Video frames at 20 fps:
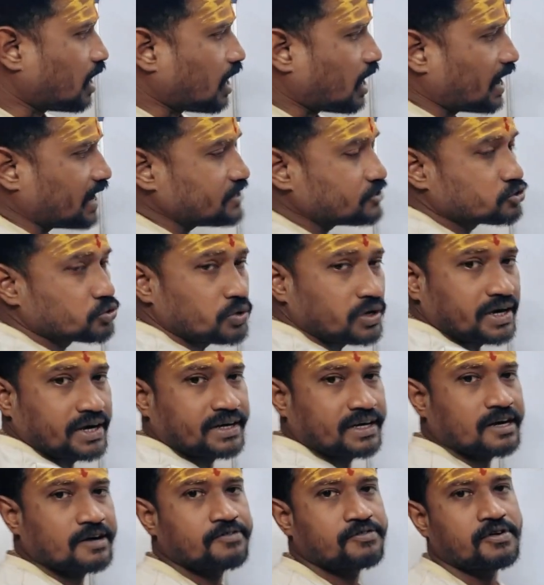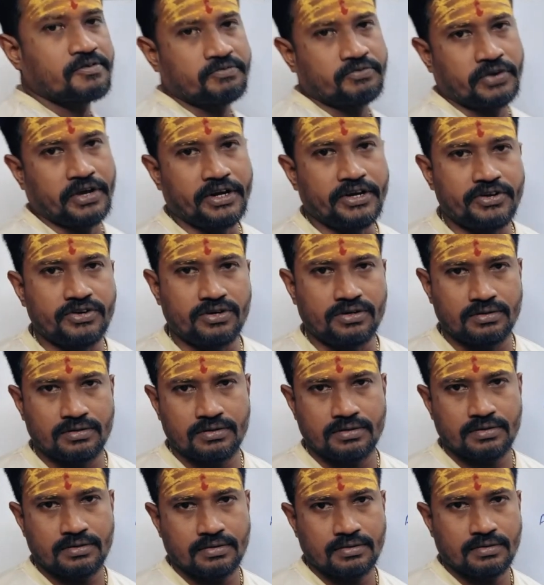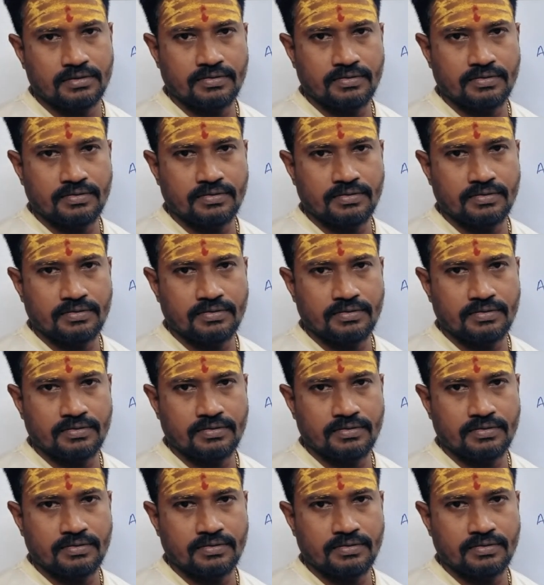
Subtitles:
isolated from failures.